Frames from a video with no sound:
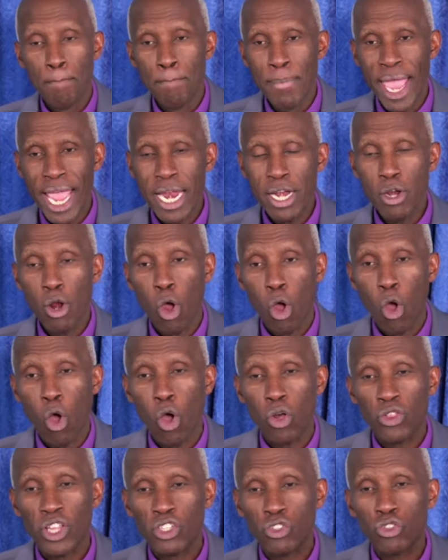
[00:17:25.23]
men,
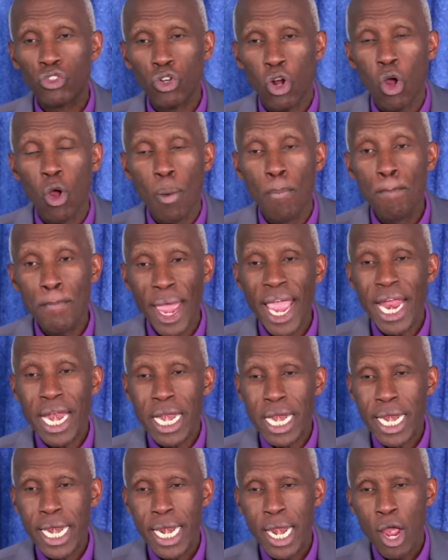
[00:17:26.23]
the strong
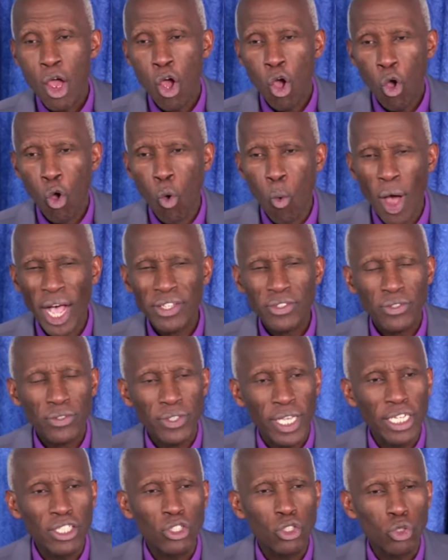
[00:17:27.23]
men who were
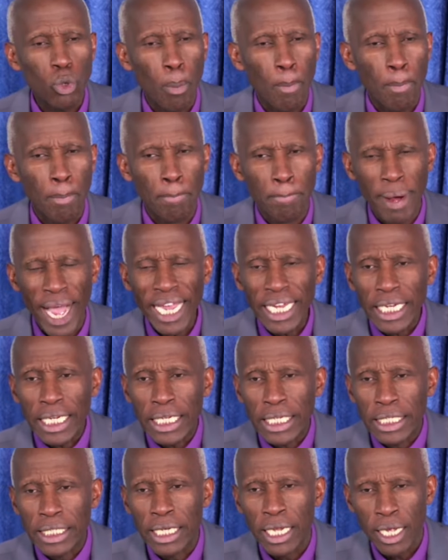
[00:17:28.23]
sent to
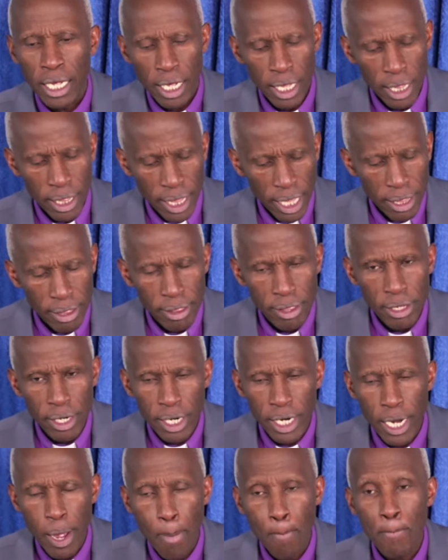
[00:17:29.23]
bide the
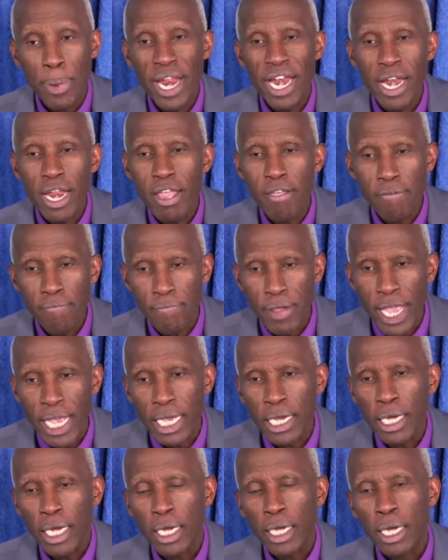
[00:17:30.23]
three
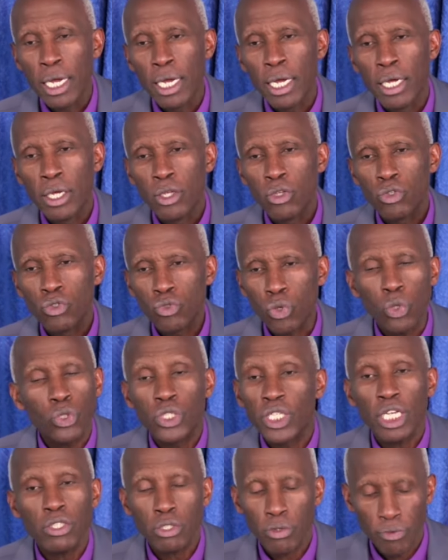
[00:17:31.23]
believing
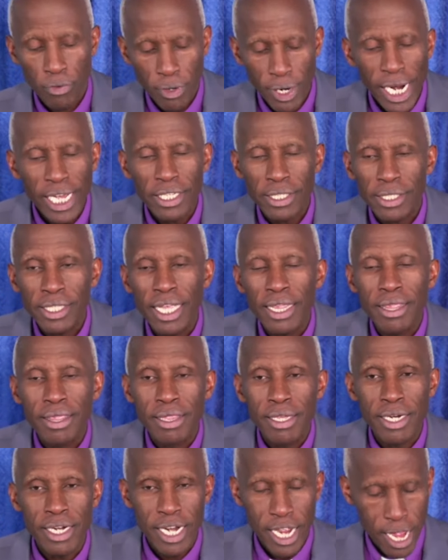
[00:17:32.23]
soldiers of Christ, the
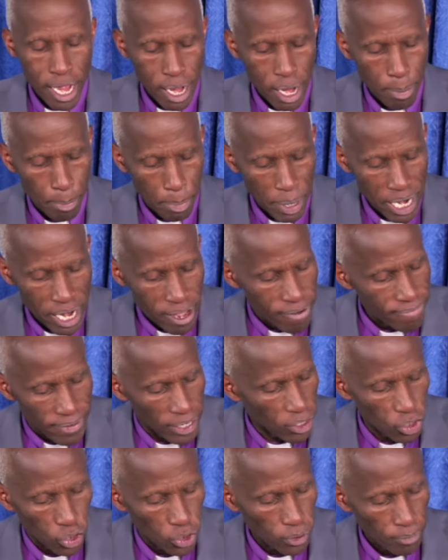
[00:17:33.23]
three
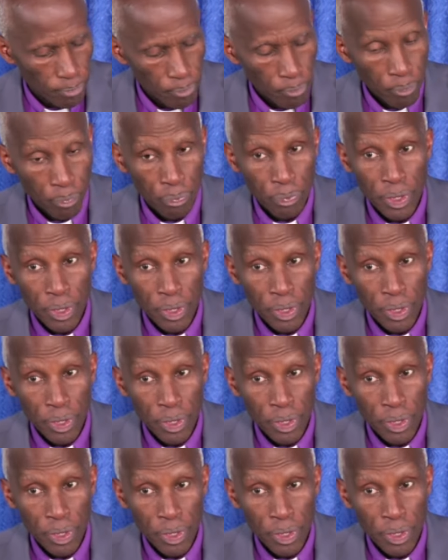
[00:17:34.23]
believers,